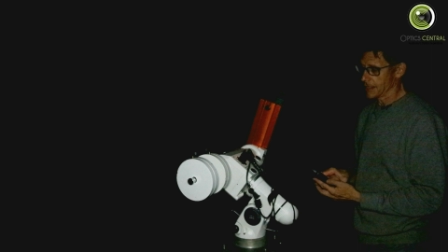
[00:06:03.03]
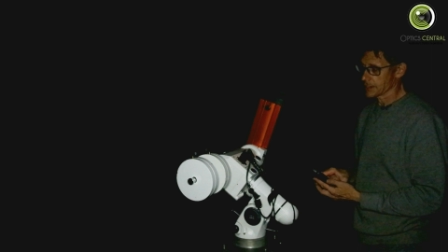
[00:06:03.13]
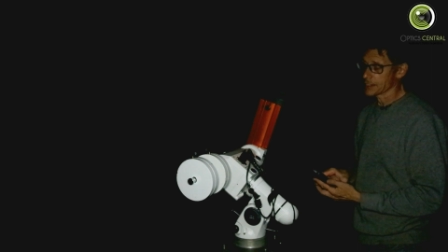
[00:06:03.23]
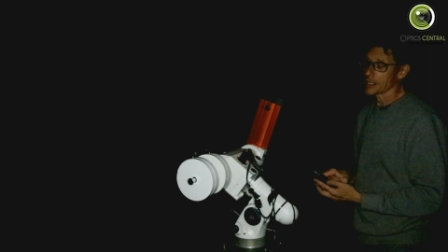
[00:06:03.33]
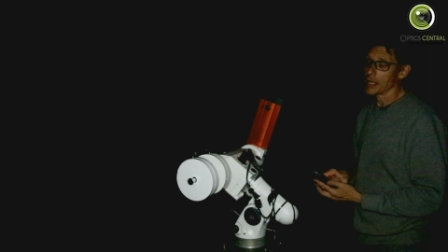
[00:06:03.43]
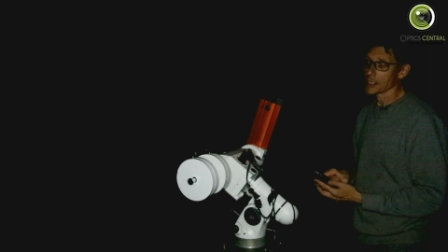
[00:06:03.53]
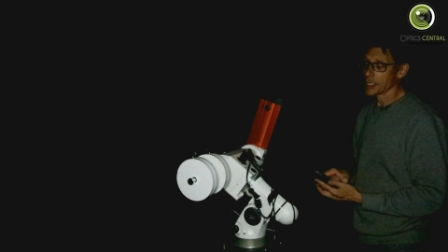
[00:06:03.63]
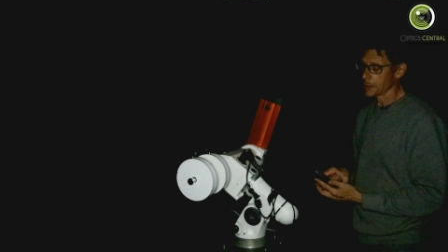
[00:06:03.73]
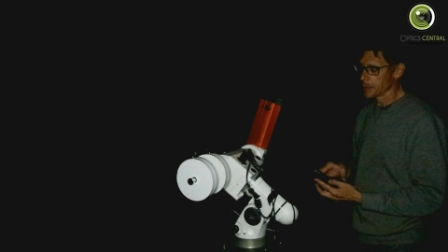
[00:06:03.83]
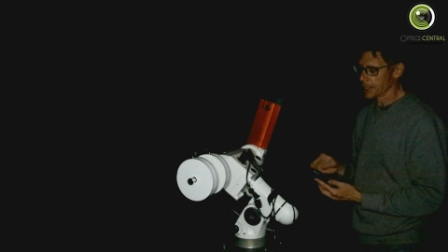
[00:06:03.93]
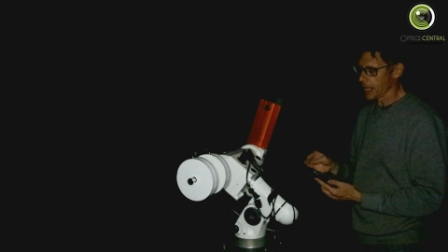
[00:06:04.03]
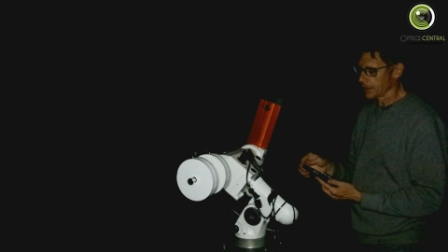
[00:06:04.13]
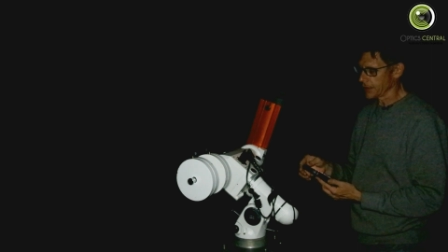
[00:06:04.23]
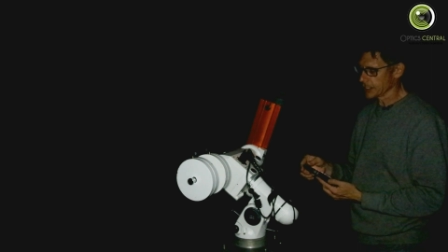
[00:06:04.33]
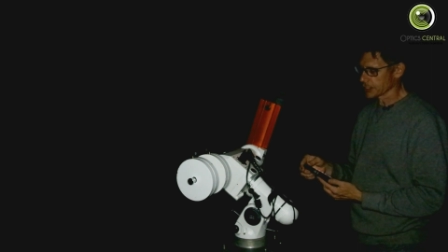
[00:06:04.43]
it's tell, telling me the
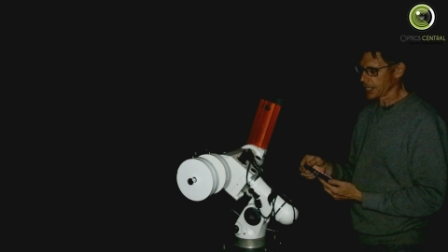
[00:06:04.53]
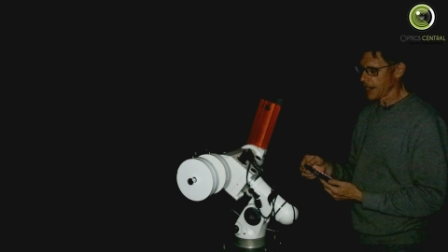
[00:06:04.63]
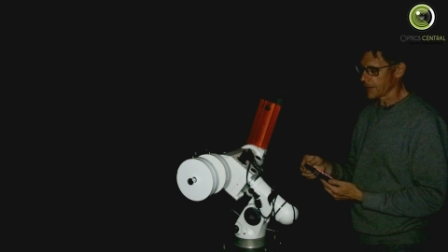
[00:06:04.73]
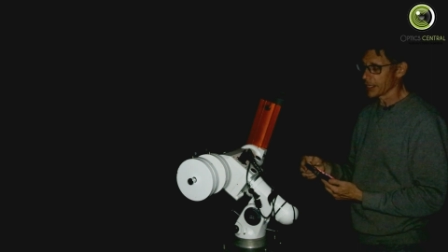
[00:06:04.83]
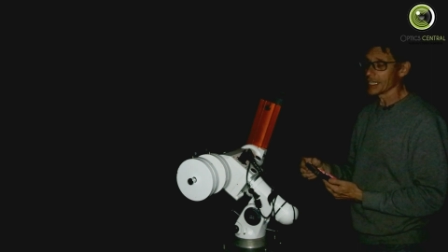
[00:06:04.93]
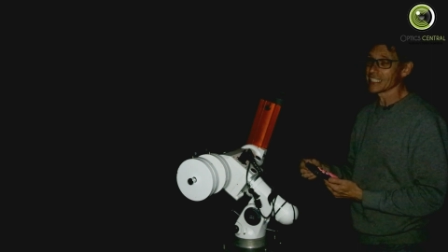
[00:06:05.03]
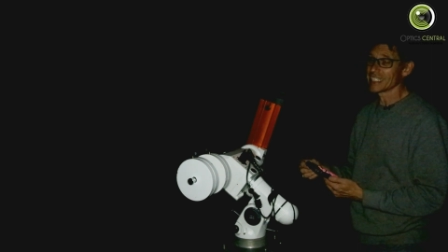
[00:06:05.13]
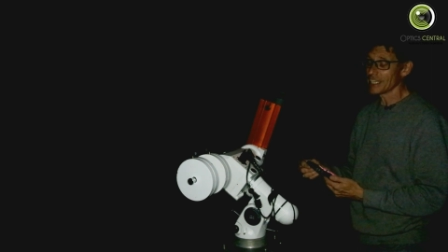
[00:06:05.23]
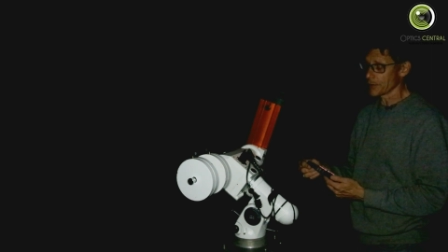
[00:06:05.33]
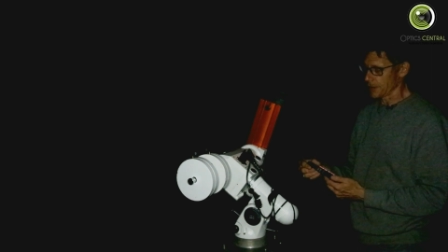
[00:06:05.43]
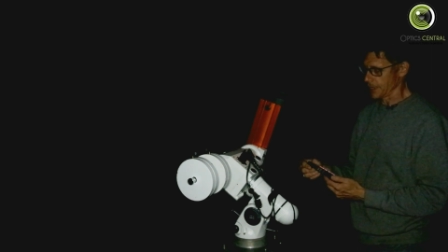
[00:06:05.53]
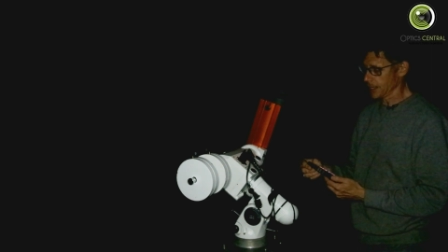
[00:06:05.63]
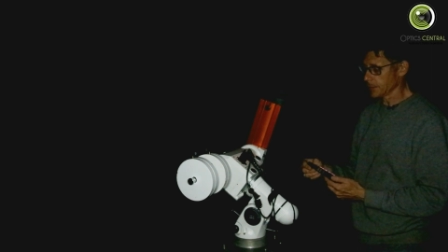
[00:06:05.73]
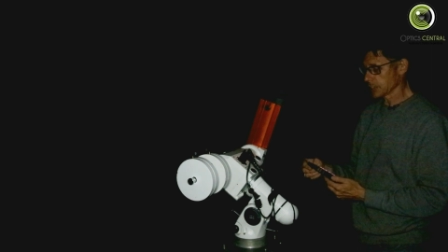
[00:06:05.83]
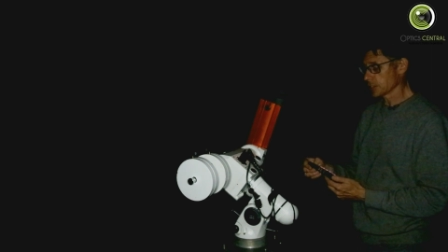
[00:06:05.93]
elevation error is zero
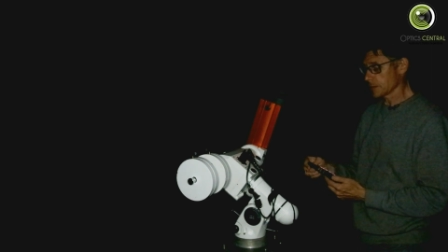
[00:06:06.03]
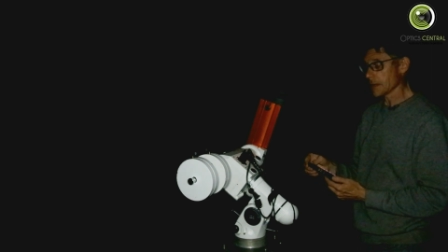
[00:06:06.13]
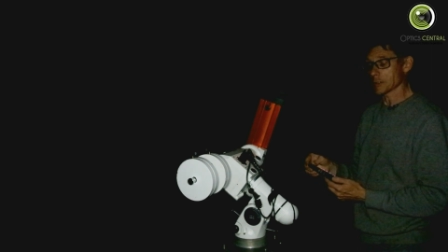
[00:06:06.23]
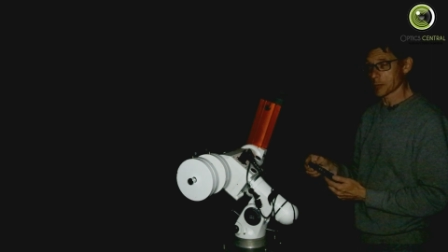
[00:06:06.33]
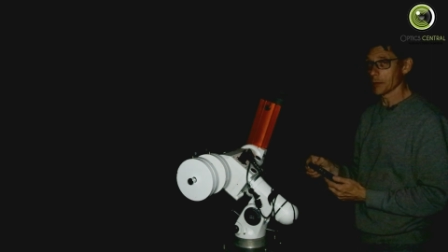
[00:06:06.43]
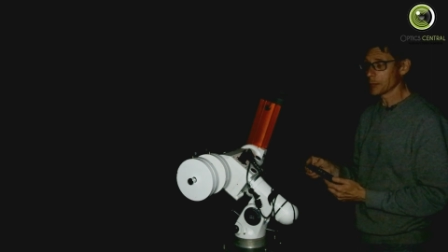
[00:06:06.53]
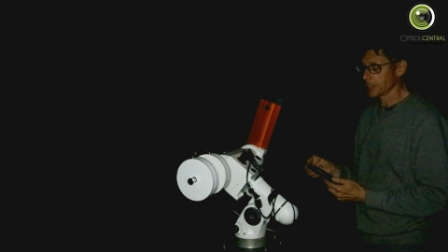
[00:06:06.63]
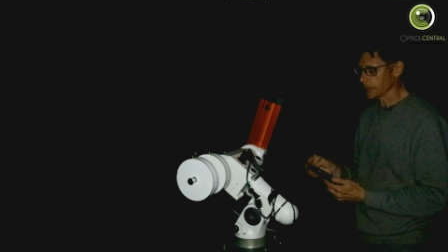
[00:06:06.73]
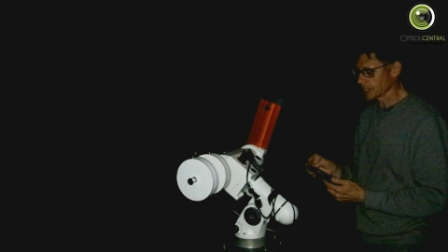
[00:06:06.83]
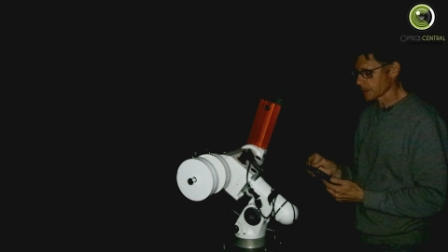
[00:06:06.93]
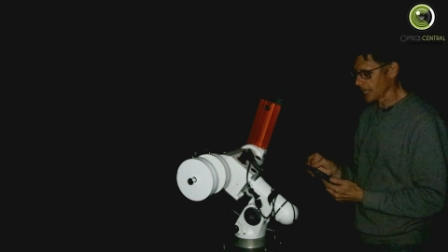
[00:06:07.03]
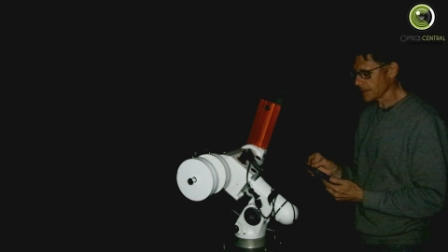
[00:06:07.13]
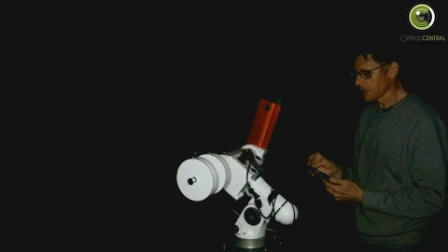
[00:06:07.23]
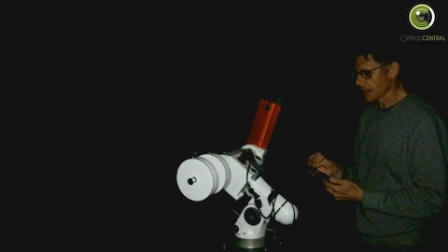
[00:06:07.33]
now, which is, that's, I'm pretty pleased with that.